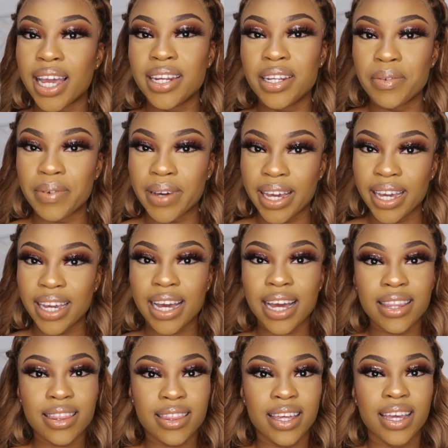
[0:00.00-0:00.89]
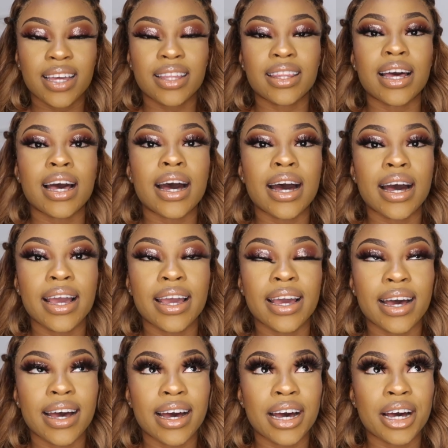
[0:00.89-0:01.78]
Anyway, I think that I
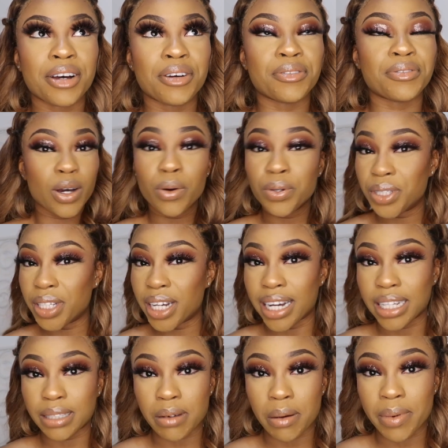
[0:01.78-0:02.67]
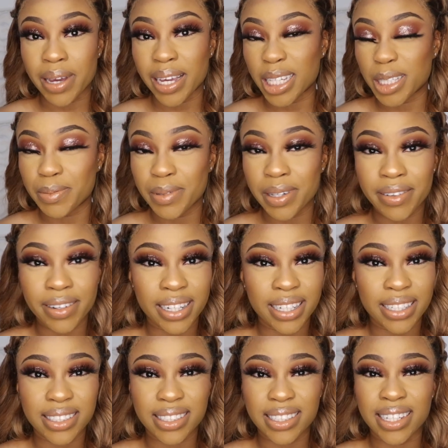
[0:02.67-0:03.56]
have told you guys about my
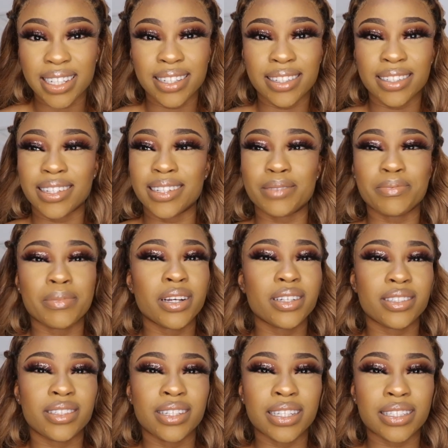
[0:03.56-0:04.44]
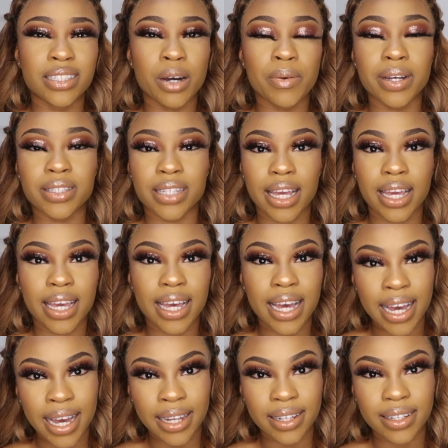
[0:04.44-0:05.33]
experience in as much detail as I
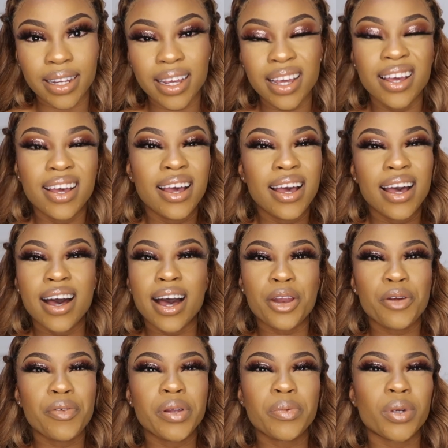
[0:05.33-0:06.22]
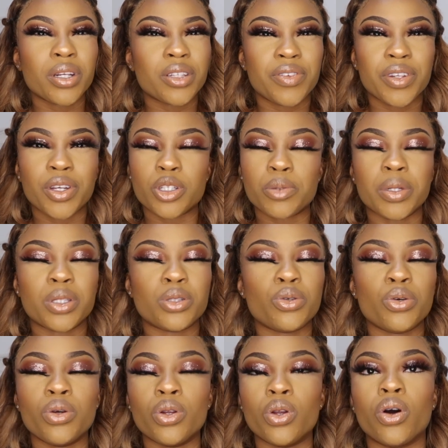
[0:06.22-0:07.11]
can. I don't really want this video to be
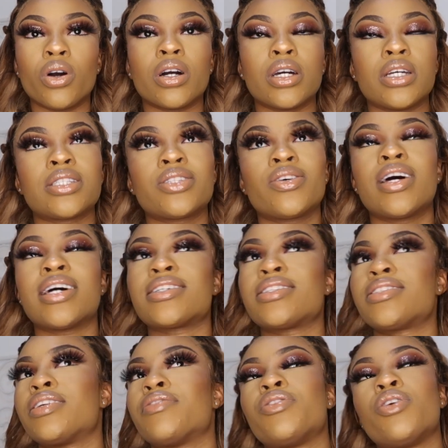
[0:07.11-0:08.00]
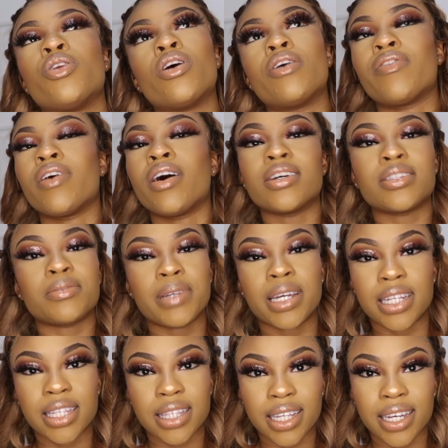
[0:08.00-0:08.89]
too long, because it's not as if you lot have asked
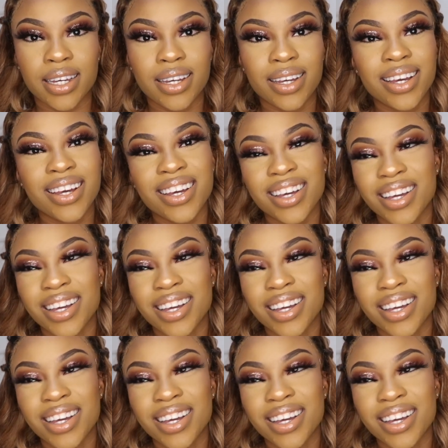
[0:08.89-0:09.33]
me anything.